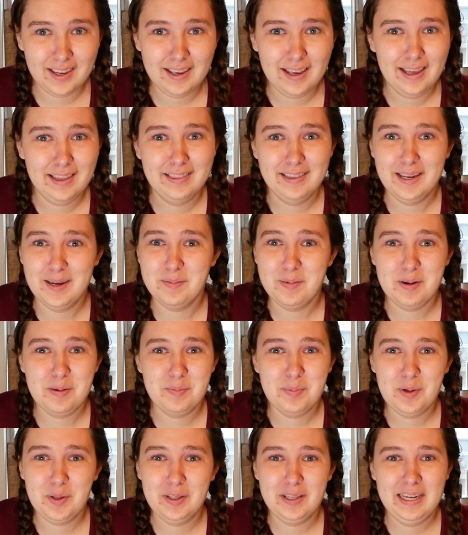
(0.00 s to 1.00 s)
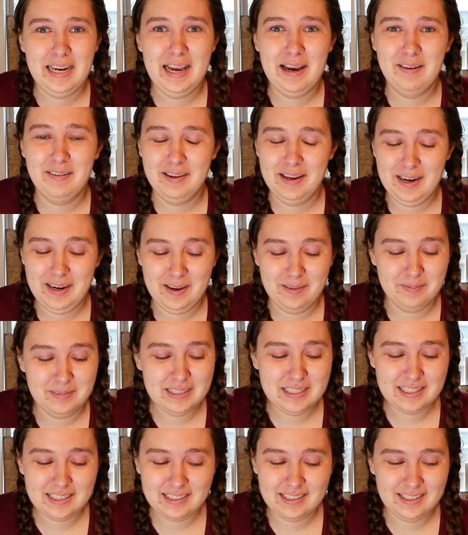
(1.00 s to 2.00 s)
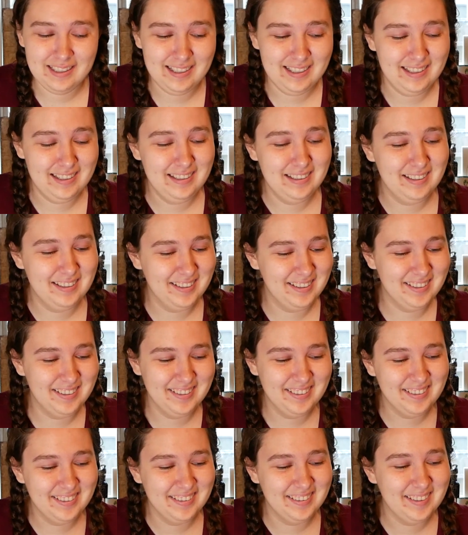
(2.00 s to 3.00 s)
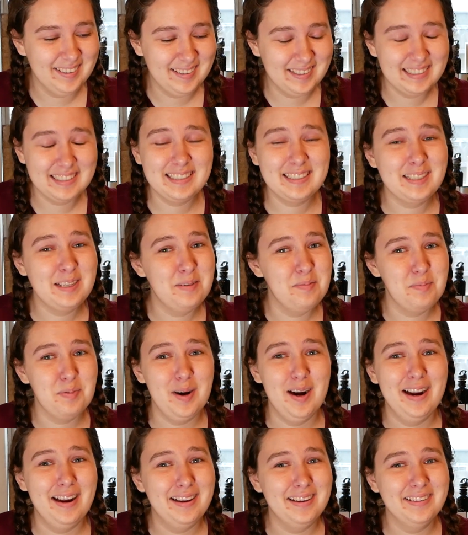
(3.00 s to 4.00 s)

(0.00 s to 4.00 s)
And then I'm gonna pull it out, and I'm just gonna pray